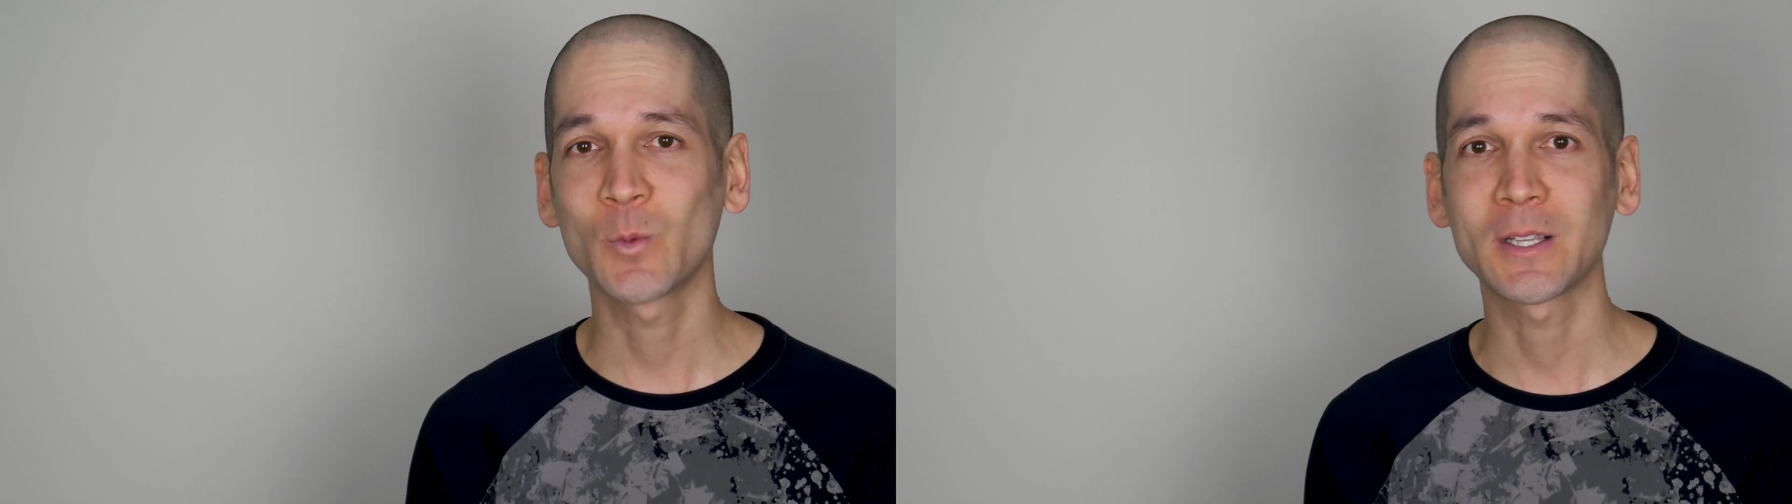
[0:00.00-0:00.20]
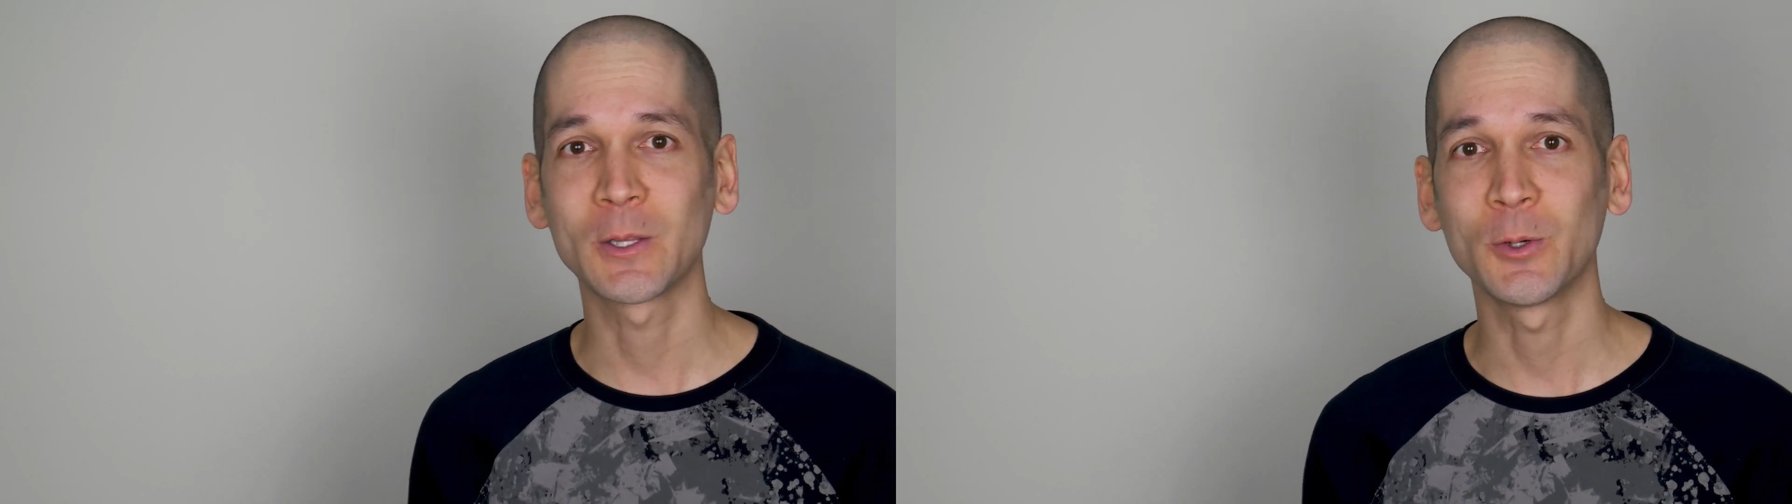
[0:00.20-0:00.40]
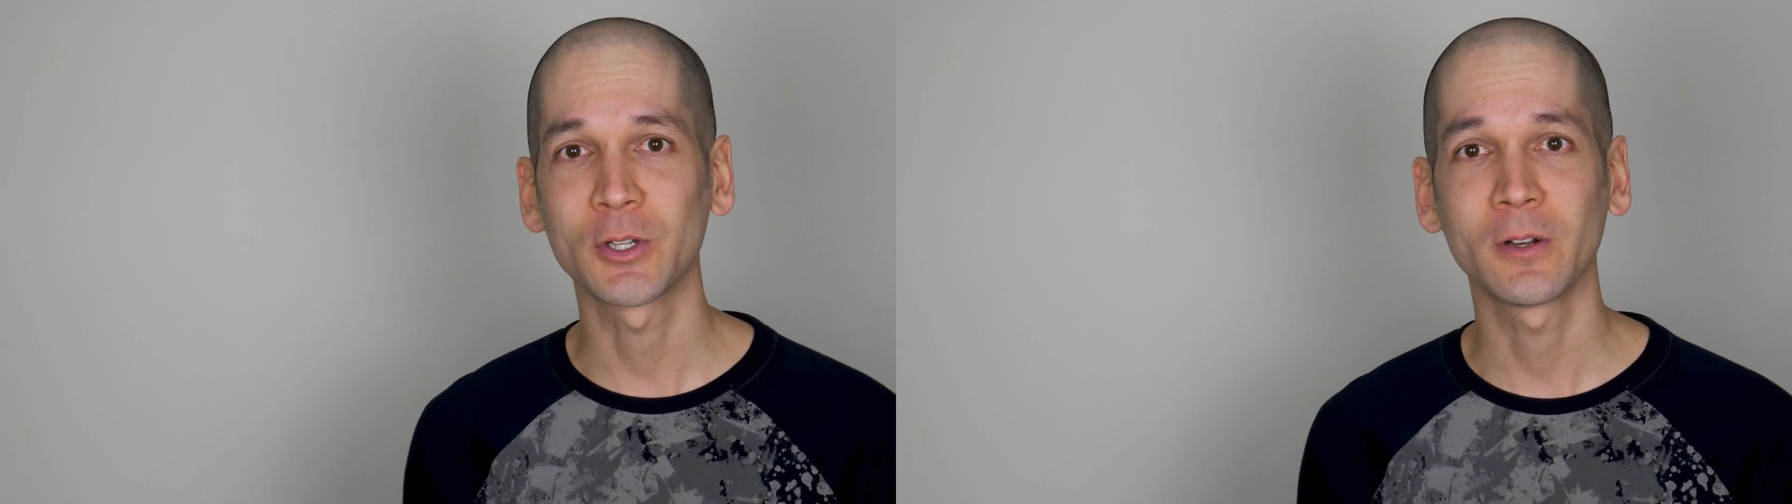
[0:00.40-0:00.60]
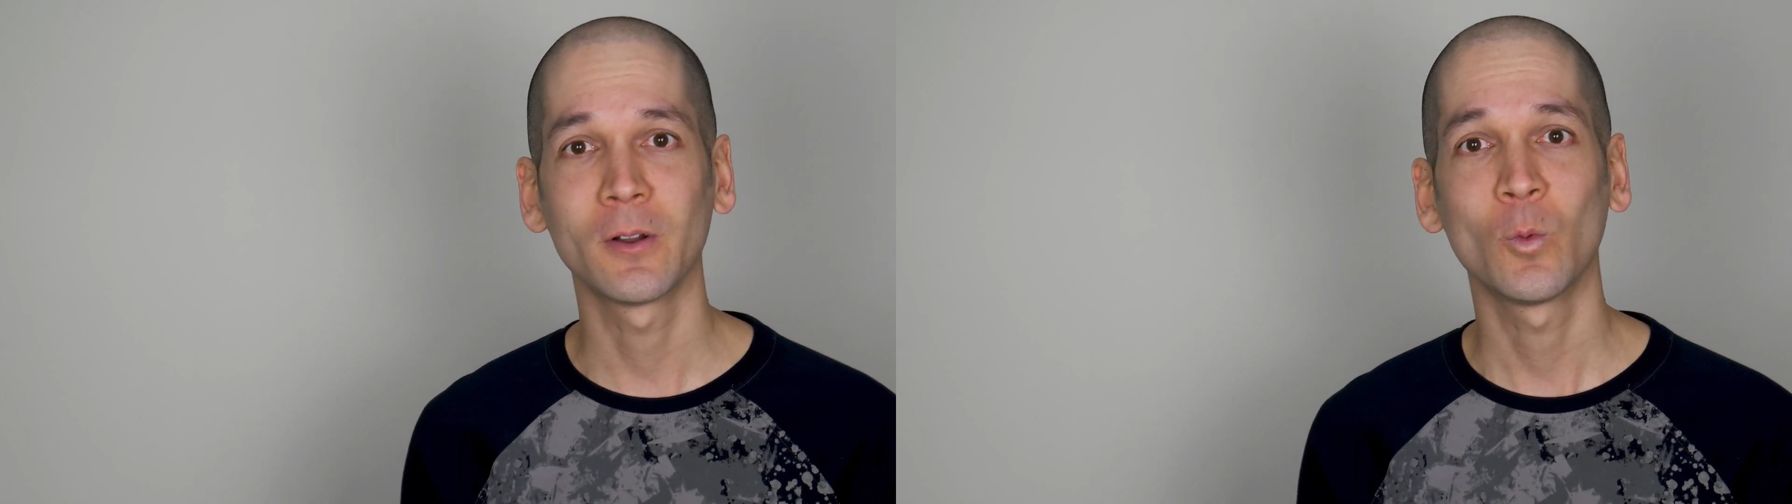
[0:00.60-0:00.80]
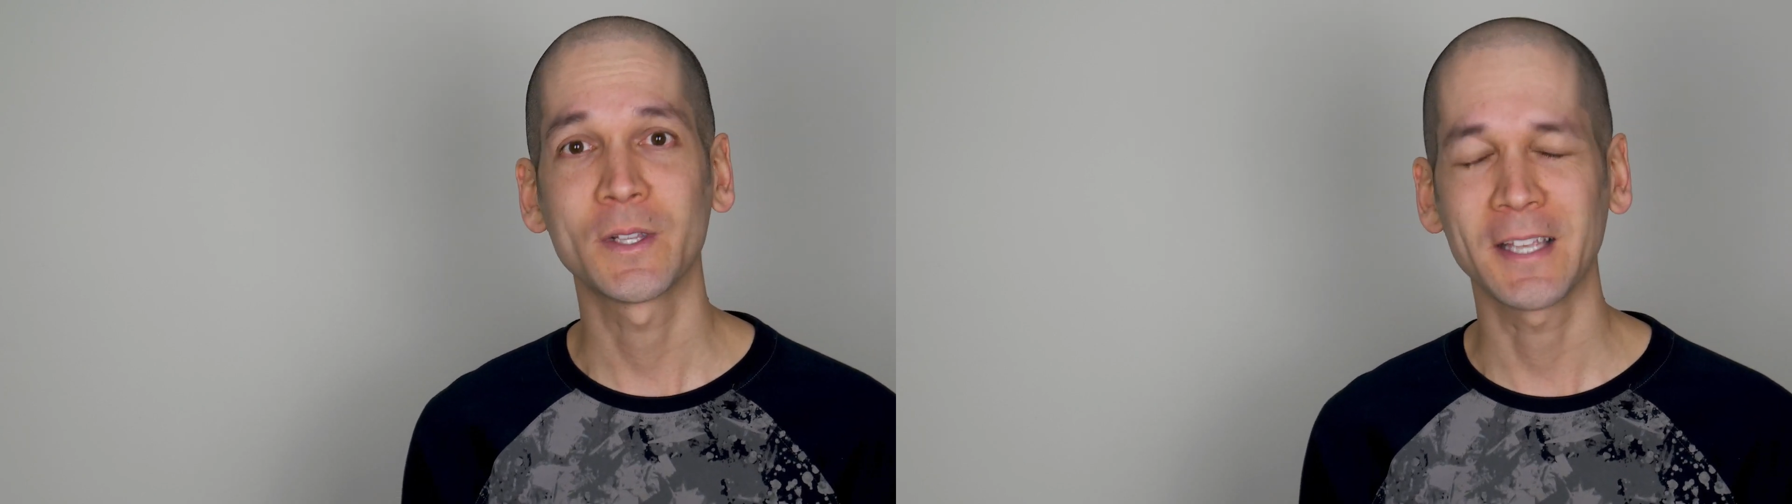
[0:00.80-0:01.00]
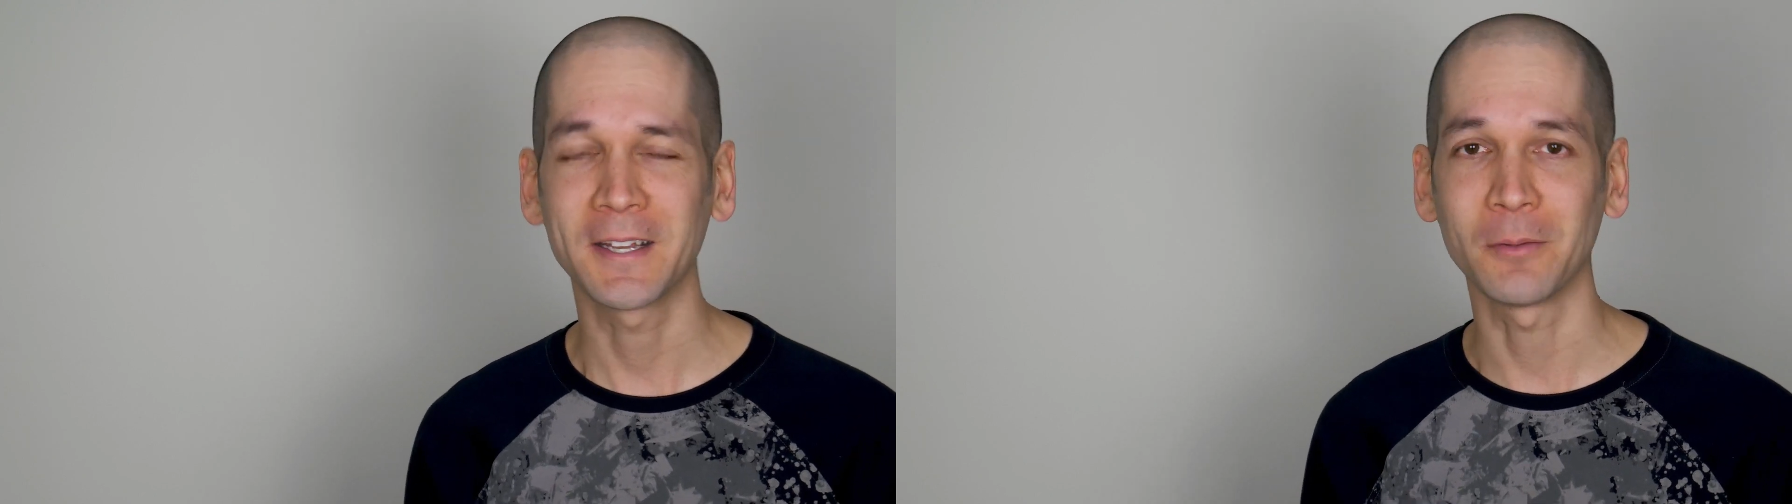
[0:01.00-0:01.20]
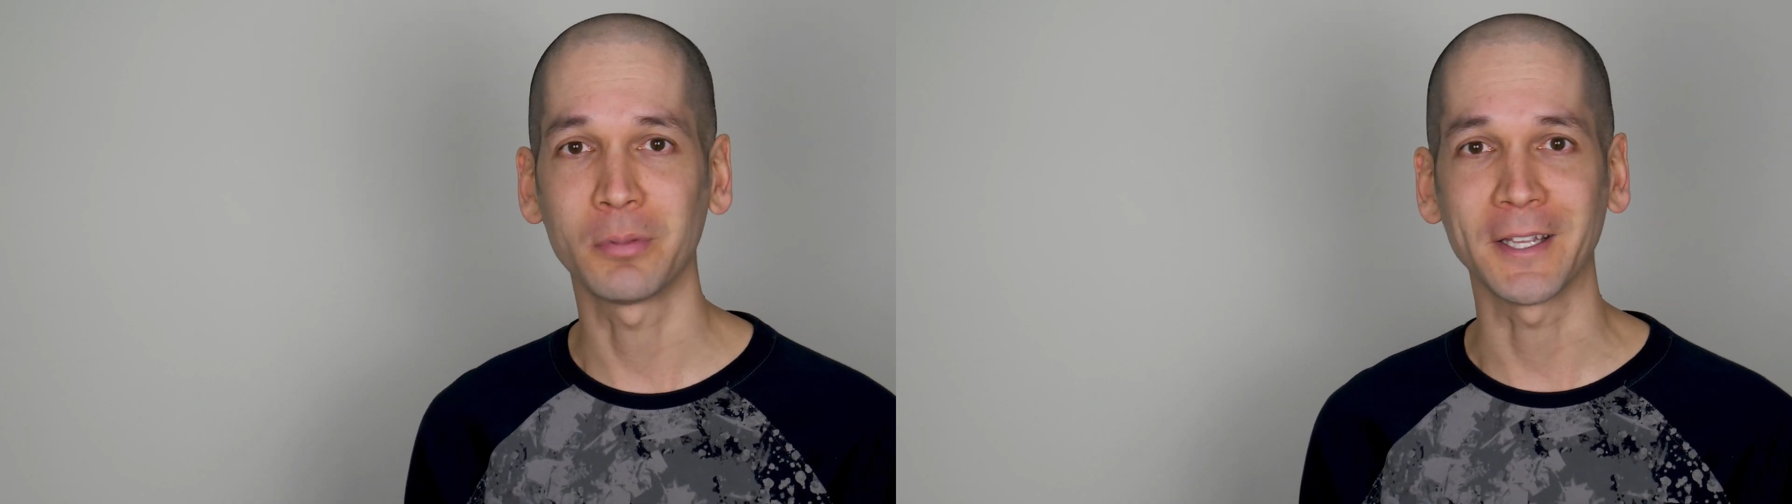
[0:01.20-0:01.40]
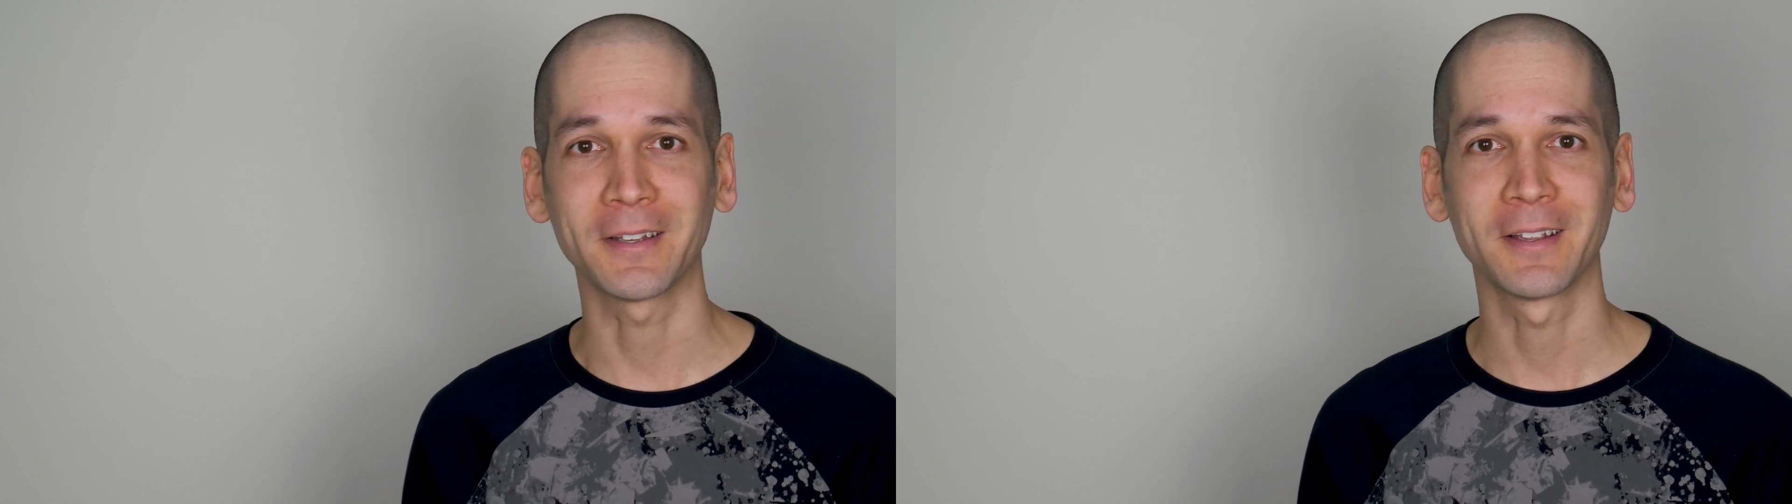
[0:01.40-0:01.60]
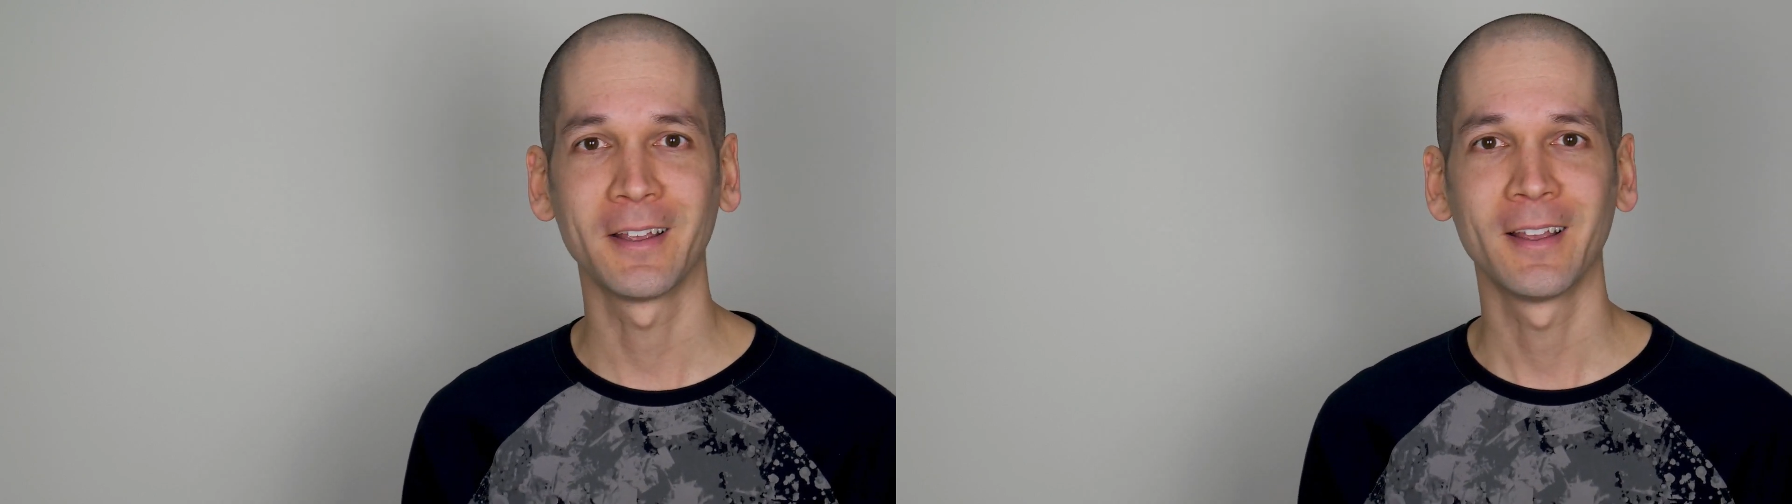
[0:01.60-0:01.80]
resolution was incomplete.